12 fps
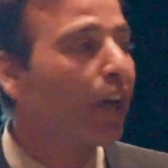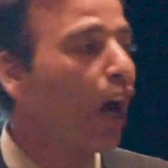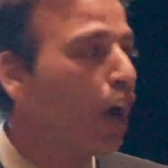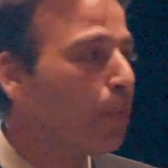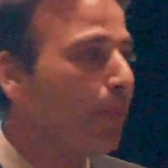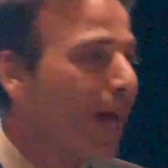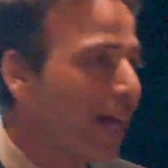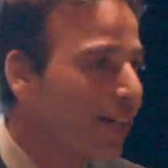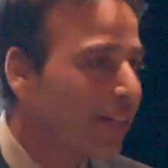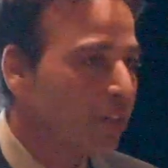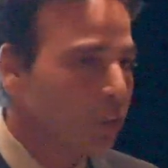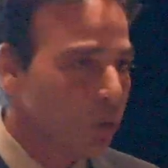to talk
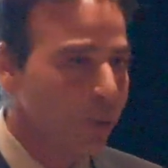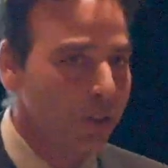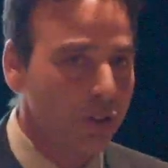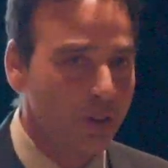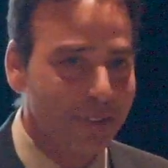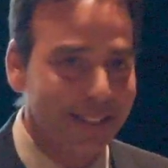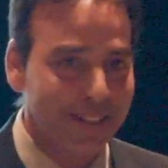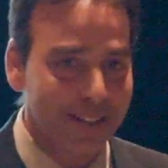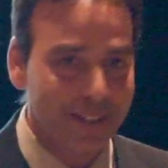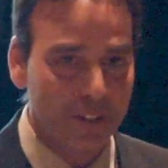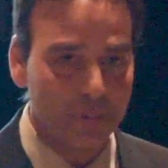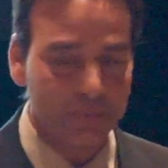back to our stress
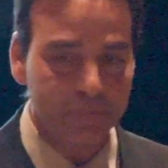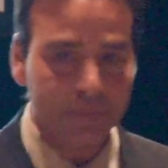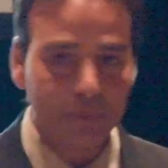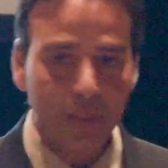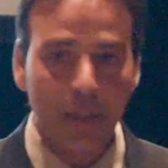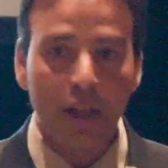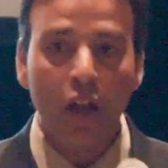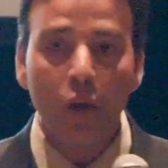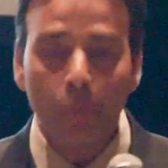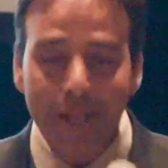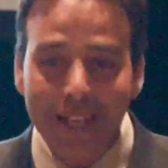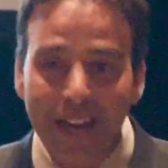system.
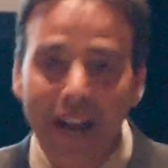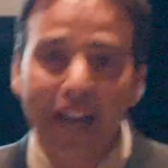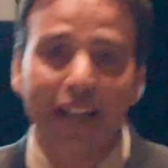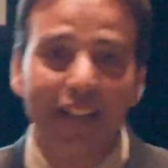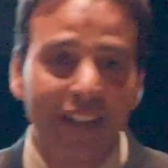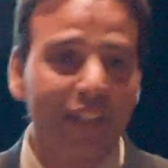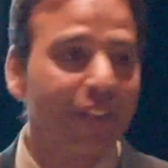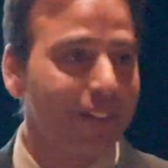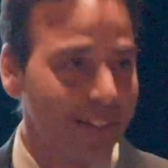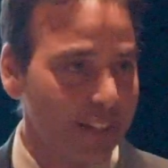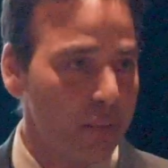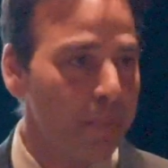We got to give
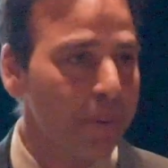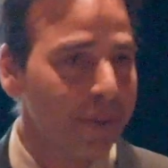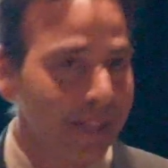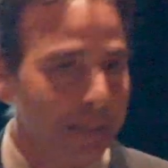it some